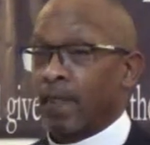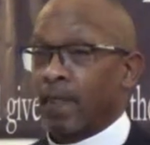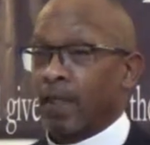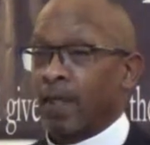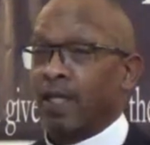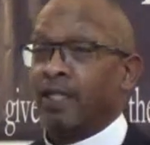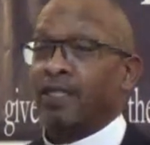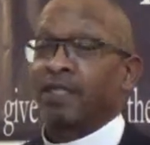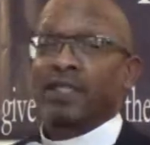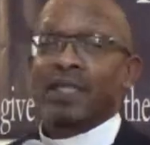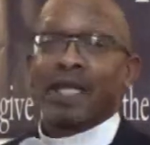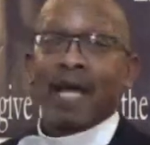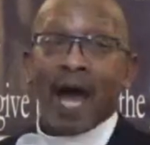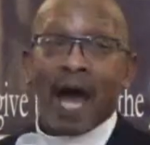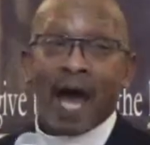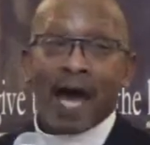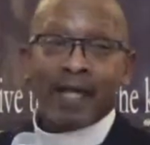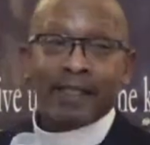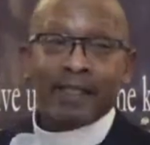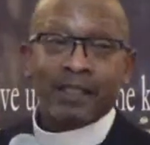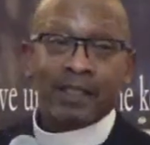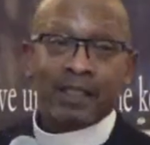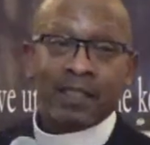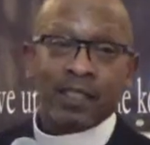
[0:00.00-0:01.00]
It's
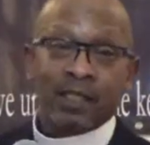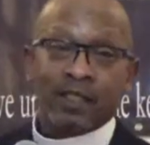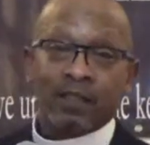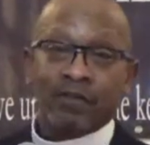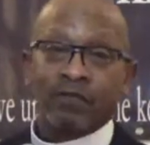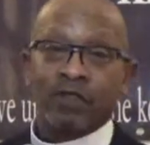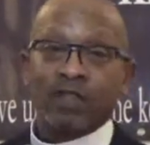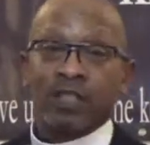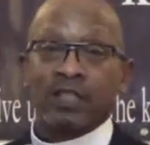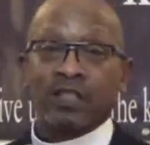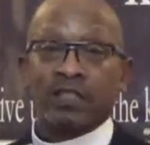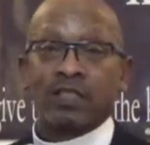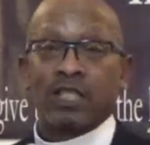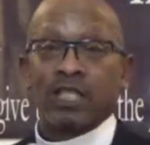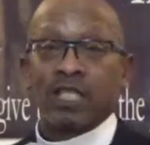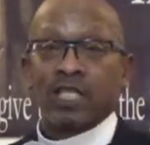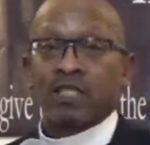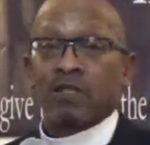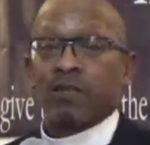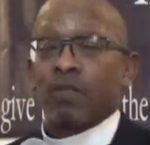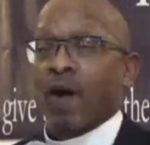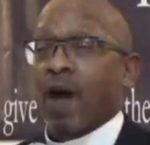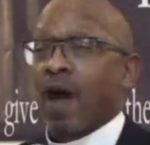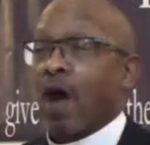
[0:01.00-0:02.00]
God's gift. It's
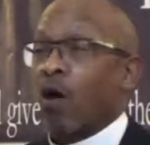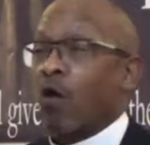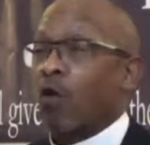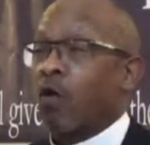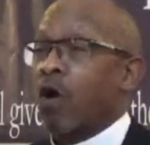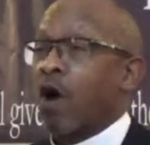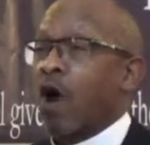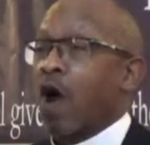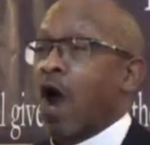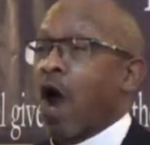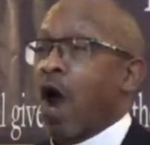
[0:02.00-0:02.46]
his power.